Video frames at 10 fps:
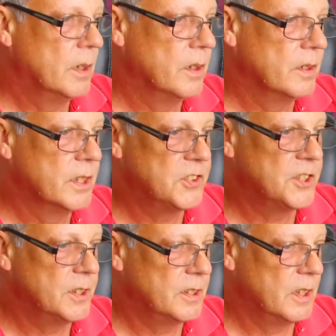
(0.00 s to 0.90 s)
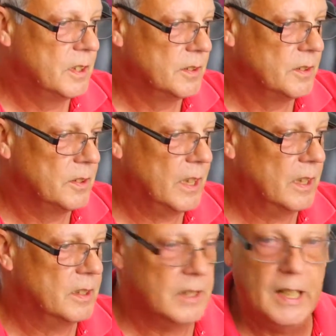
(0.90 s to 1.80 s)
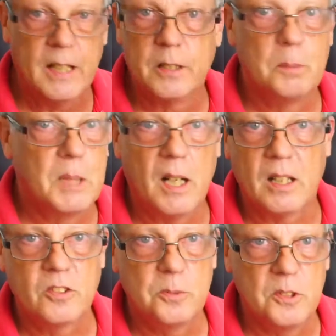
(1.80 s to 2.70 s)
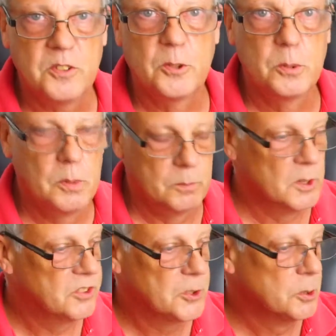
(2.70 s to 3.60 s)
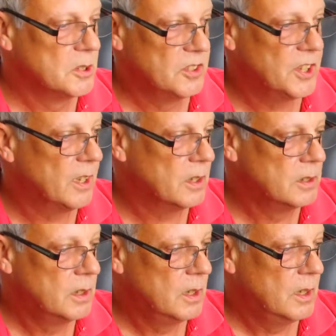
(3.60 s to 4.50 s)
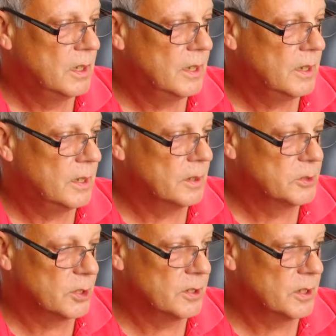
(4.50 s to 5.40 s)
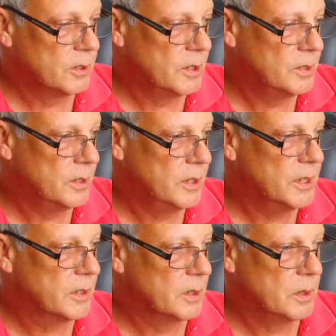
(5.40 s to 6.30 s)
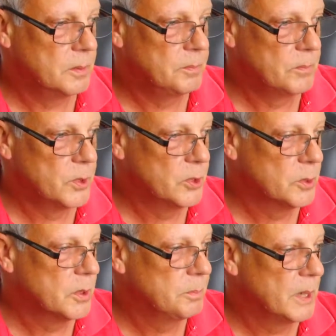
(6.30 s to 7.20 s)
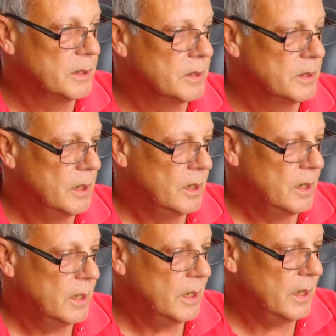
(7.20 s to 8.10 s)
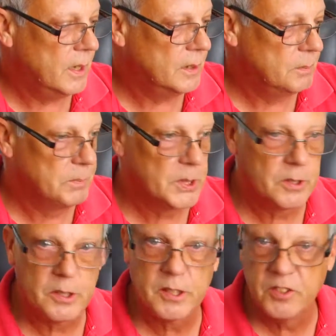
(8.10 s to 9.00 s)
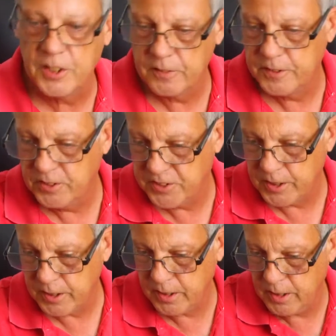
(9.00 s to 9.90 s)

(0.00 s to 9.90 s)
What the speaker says: This thing out of the box was cool as hell. Turn it on, hit the record button, and put it on the selfie stick,